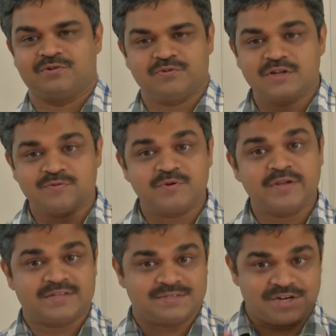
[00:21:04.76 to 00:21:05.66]
So there should be
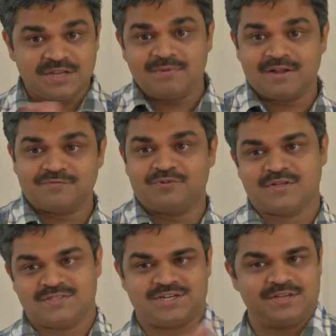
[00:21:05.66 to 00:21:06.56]
extreme left to
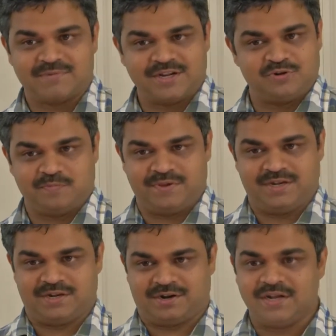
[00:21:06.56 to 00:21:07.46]
extreme right
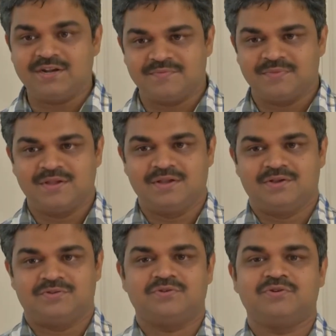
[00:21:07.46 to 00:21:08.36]
opinion, right?
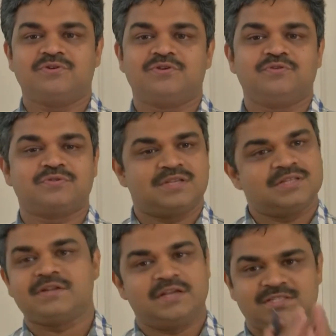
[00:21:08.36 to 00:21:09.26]
So you think
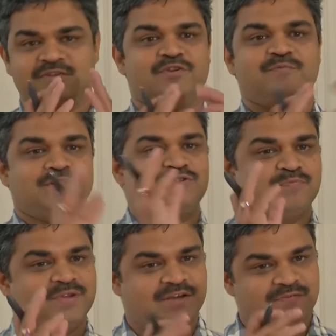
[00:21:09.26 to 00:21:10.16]
that yes, everybody
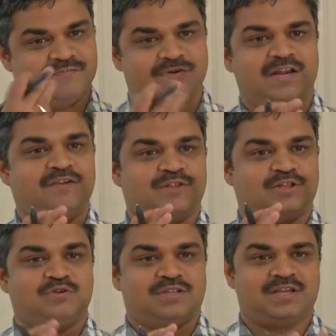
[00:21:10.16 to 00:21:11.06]
should be given freely
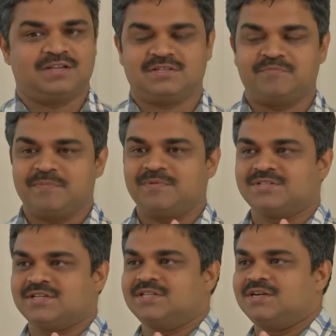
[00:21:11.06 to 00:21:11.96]
without thinking. Some people
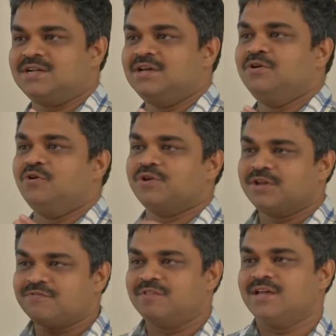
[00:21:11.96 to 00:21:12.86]
say that, oh,
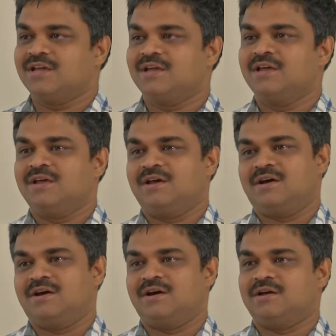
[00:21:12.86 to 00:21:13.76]
if they
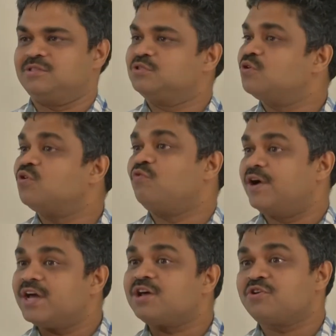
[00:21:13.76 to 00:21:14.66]
know,
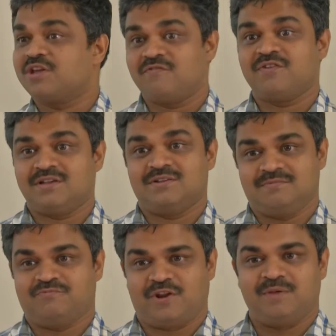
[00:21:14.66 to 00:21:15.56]
why are you giving
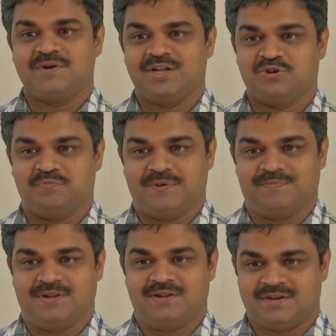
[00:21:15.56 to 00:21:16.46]
free money to
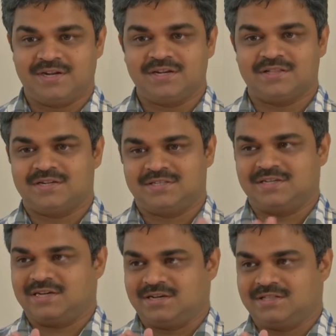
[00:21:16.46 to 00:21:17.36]
people, right? That's
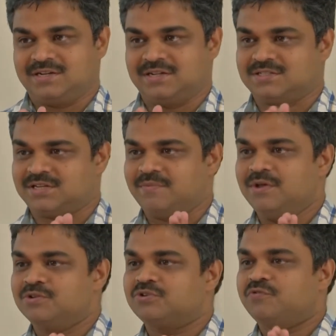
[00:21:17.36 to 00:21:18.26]
the other extreme.
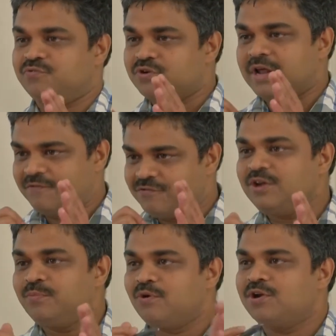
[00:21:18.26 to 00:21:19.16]
So for
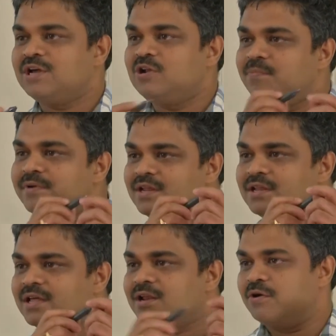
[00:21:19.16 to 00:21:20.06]
every political
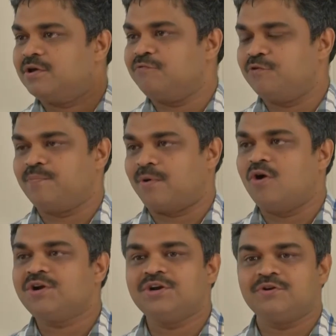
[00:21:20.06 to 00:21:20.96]
opinion, there, if you
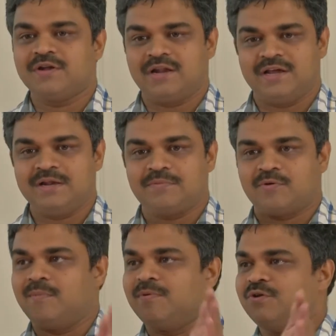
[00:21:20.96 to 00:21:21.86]
plot it on a line,
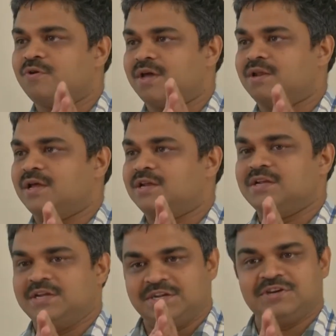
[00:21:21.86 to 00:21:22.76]
probably you can get
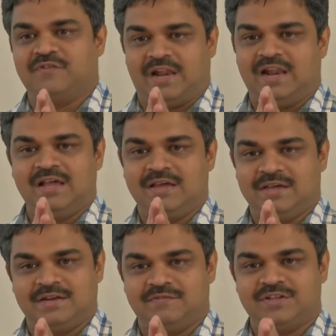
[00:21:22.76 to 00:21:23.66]
an interval
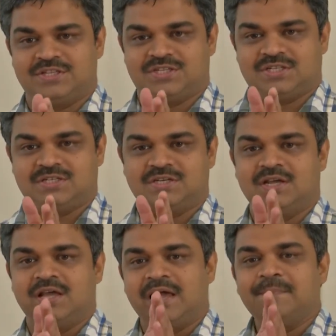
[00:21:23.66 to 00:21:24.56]
in which a
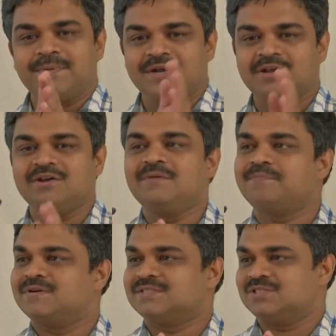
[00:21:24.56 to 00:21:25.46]
particular
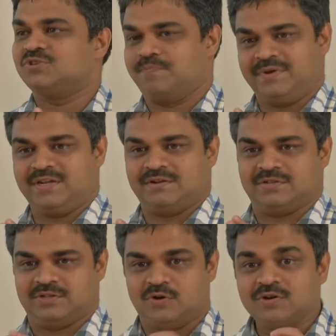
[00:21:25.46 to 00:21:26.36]
person's opinion
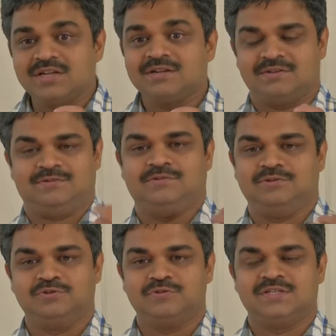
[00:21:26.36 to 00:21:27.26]
is. Not that
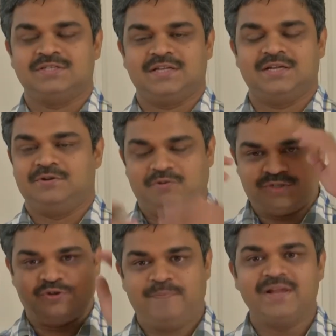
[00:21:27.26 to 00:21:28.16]
you just say that no,
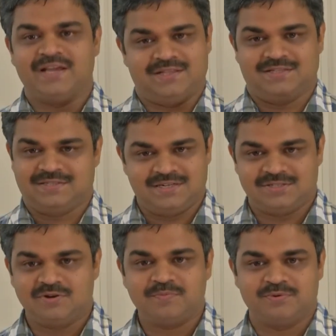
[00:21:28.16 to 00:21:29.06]
it should be like this.
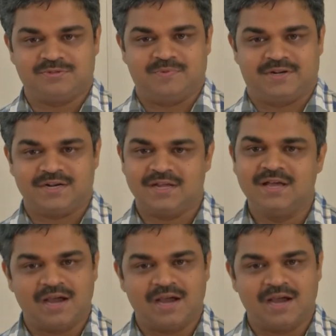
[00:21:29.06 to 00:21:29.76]
That's not possible, right?